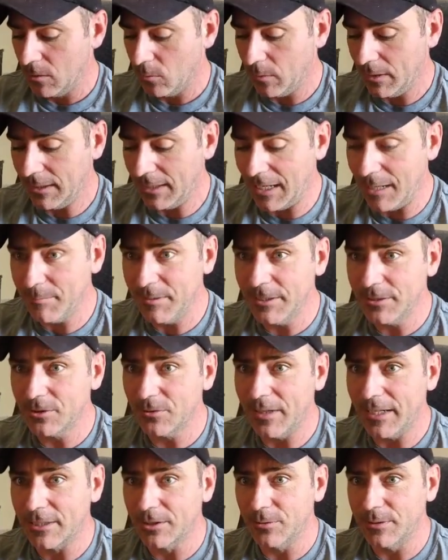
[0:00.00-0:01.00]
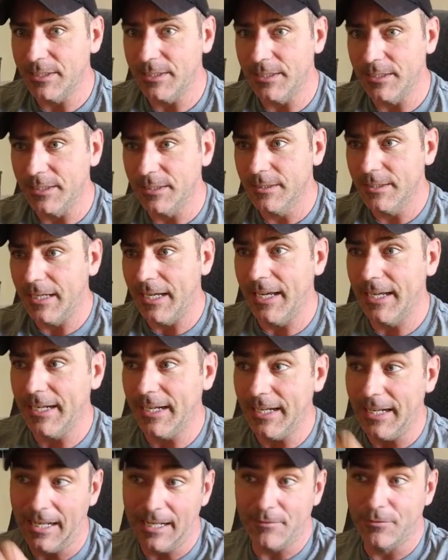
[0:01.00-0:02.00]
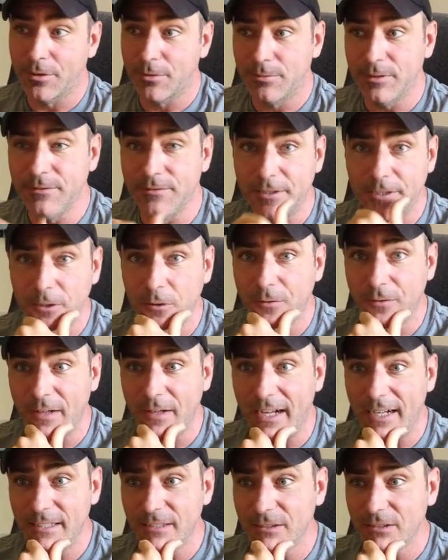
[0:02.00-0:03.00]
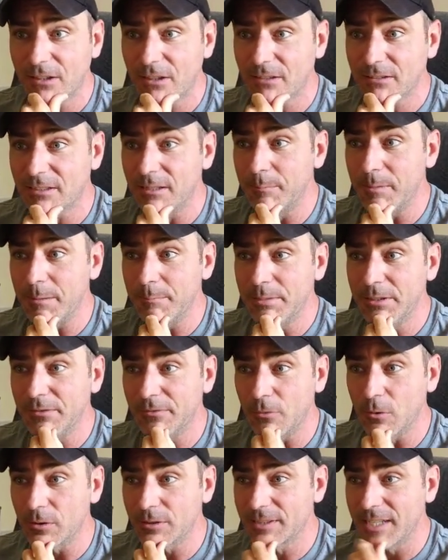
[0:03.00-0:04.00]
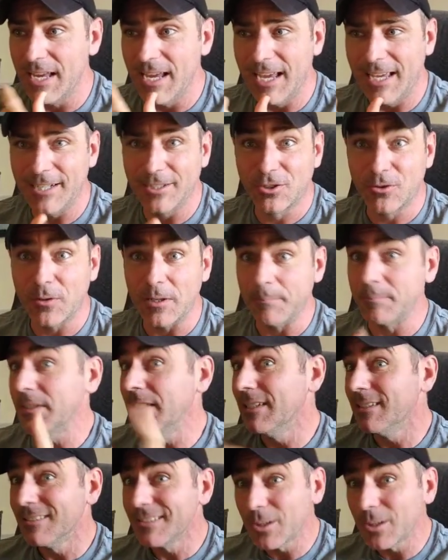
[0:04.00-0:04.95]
Well, I'm in a directory here, and I have three video files, some M P fours, and a script.